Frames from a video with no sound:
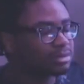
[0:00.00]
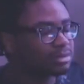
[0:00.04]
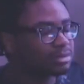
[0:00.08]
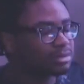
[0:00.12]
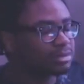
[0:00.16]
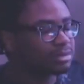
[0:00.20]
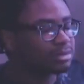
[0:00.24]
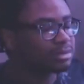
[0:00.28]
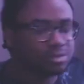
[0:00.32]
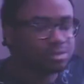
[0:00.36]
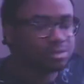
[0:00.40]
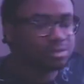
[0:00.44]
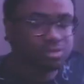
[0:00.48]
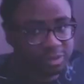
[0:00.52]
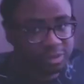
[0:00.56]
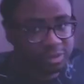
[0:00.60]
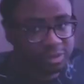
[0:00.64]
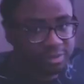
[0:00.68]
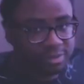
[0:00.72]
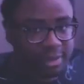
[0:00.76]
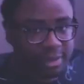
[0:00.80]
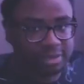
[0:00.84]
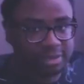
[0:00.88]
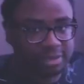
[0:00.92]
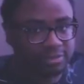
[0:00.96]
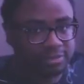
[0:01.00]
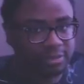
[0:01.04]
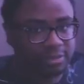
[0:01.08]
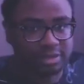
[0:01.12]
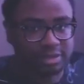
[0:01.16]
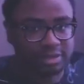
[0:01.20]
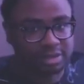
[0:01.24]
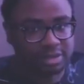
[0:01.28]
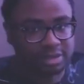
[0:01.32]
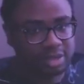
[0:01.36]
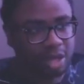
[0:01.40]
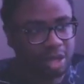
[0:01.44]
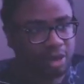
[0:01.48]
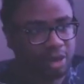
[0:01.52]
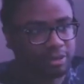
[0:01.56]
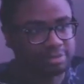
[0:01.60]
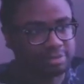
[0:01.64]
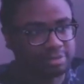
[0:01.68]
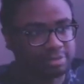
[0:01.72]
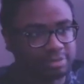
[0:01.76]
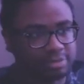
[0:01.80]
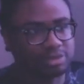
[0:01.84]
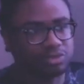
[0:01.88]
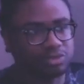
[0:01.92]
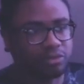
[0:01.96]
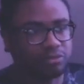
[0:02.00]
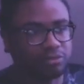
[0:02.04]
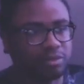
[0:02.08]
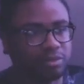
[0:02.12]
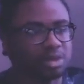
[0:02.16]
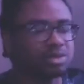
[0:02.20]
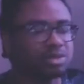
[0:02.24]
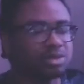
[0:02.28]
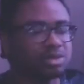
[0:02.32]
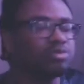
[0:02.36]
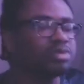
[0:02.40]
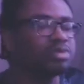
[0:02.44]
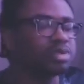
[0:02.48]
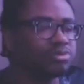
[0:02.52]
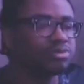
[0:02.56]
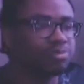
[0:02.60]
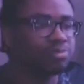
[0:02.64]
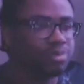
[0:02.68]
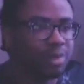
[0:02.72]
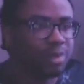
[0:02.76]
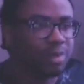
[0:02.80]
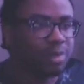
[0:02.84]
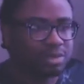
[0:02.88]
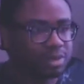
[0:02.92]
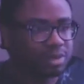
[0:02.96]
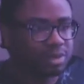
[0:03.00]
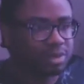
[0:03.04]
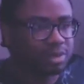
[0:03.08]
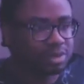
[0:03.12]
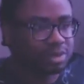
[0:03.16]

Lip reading: Super Smash Brothers has always been sort of dark. So Super Mario